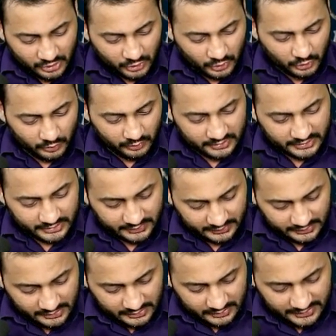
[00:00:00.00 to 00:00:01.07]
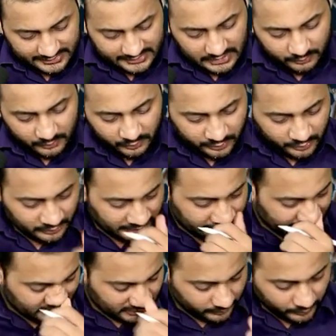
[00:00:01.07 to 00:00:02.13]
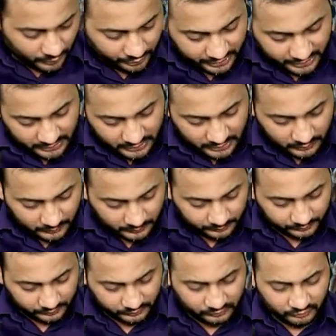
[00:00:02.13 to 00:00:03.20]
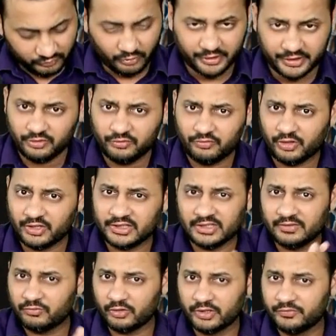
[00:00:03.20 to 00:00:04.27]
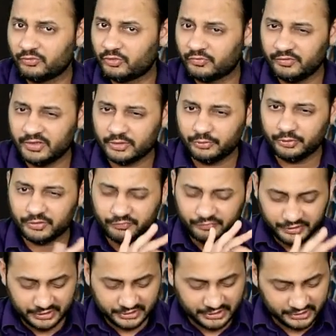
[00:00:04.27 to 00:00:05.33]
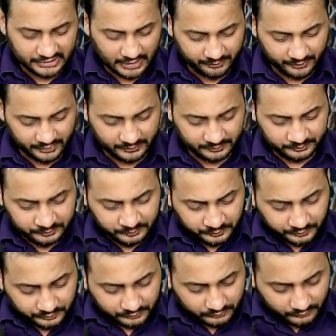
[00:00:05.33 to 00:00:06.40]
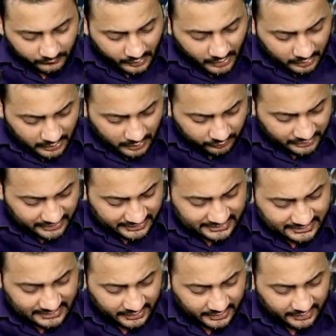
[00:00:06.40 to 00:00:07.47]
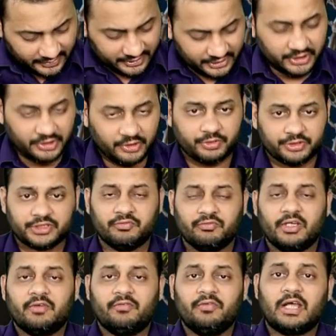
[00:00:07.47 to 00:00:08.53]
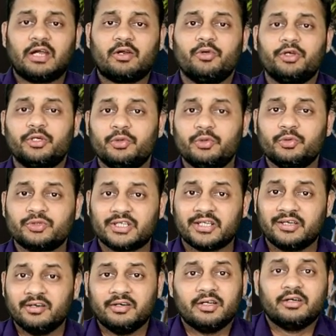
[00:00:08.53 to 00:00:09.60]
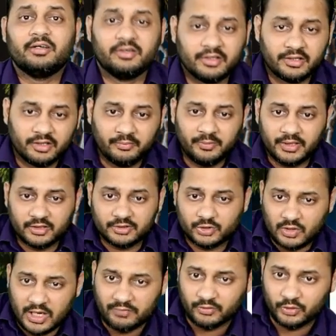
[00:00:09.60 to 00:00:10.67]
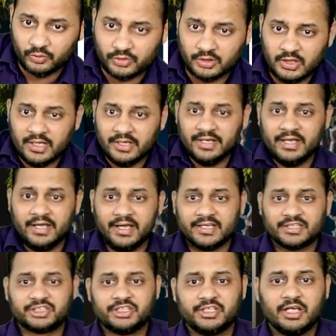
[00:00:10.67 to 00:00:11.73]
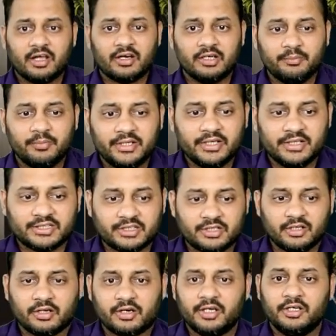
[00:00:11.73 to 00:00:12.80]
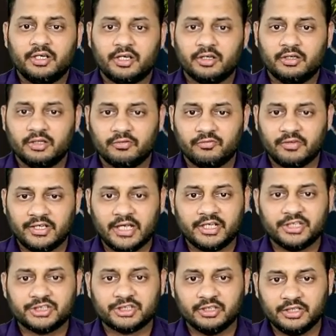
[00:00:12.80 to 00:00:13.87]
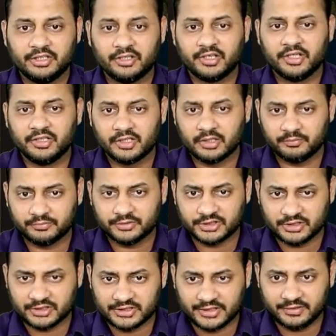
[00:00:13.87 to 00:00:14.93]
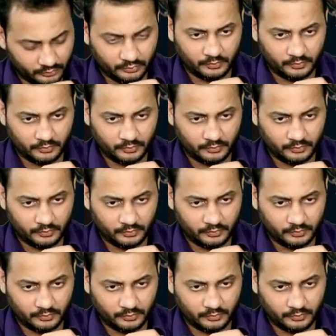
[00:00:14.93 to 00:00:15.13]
Cool, sir. Let's come over to the next question now. 42, 43, 44. We are going to finish the chapter. Now, this is an interesting question where we are going to use the geared and ungeared beta. So have a look. STR Limited's current financial year income. Just a second.